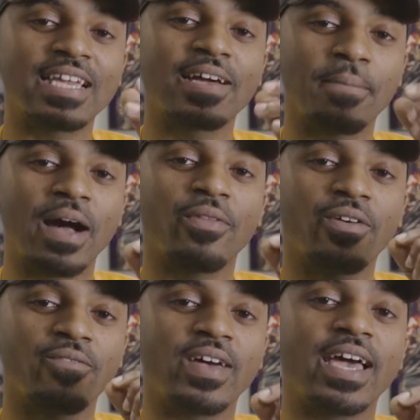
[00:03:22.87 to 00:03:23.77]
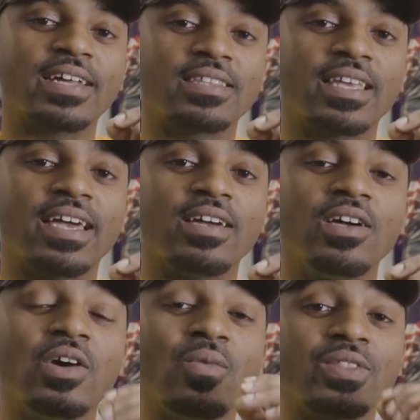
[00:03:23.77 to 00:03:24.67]
about the fact that
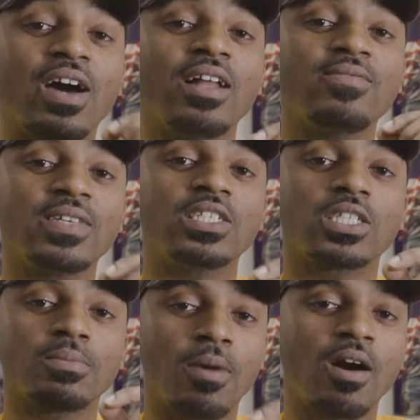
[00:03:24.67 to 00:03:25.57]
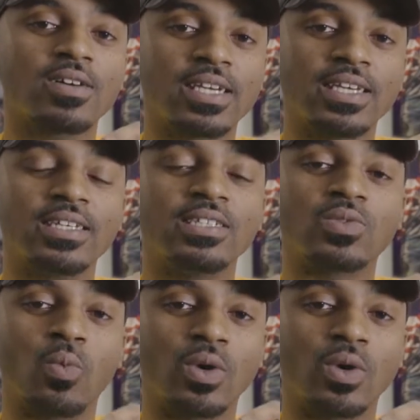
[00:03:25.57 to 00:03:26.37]
with all of these small kids,